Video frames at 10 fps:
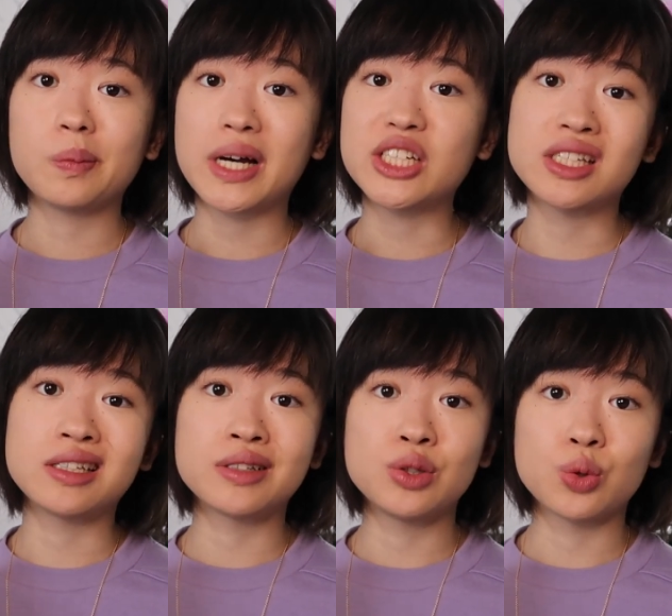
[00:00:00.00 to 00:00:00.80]
I just
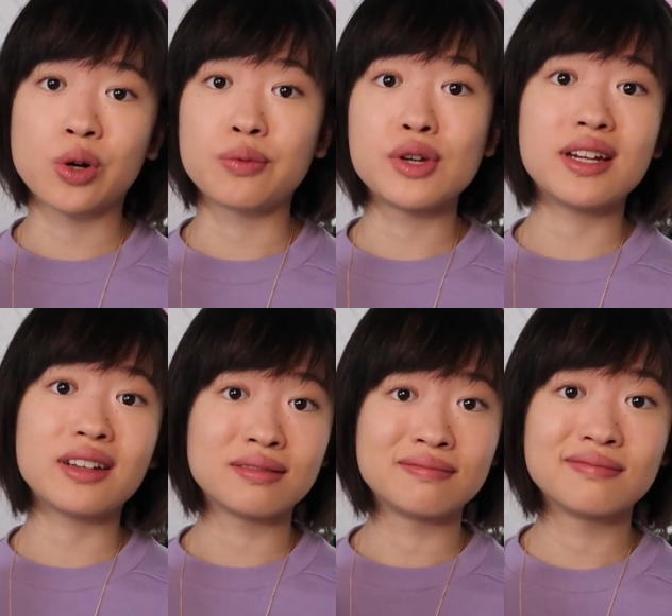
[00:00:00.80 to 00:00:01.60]
didn't enjoy
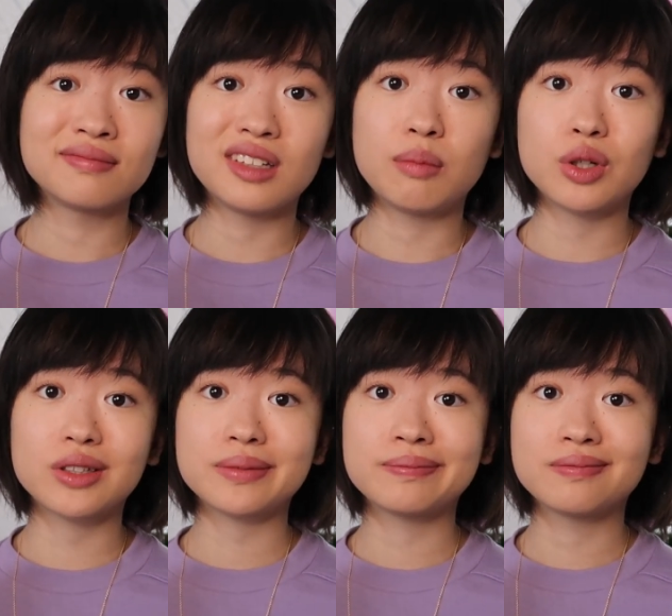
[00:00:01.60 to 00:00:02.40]
reading the
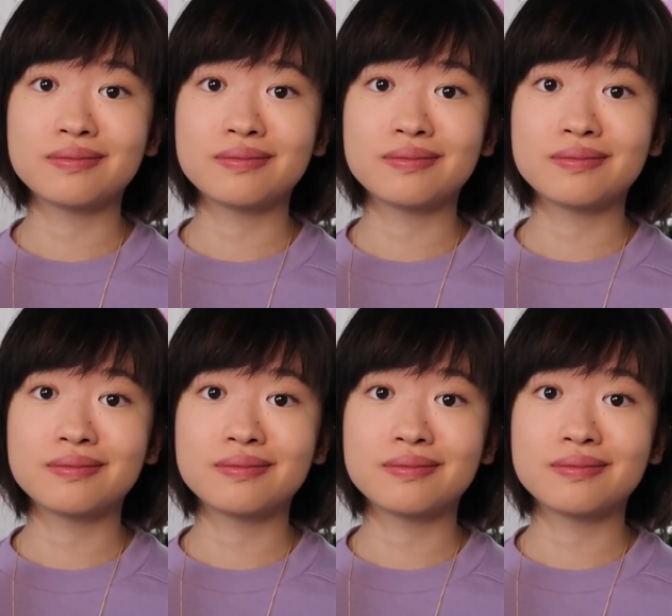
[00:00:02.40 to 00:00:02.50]
book.